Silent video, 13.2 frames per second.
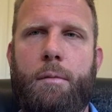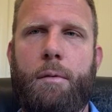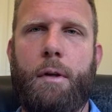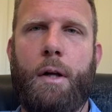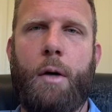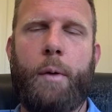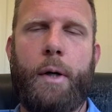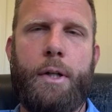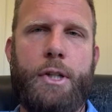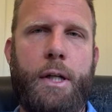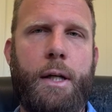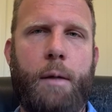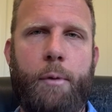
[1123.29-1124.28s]
lower
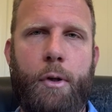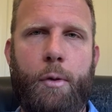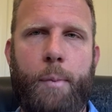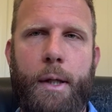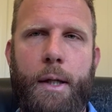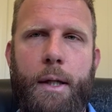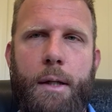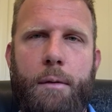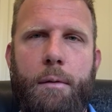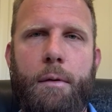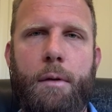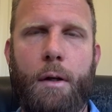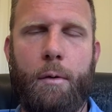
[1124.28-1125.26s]
GWP,
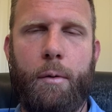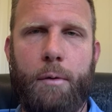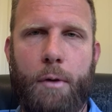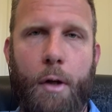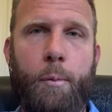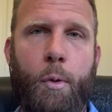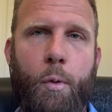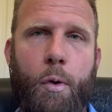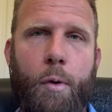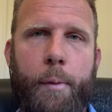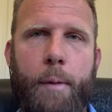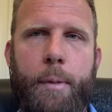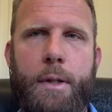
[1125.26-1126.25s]
global
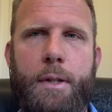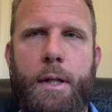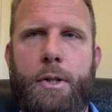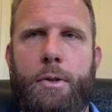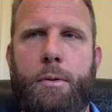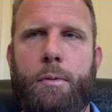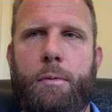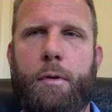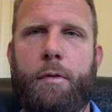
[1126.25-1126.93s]
warming potential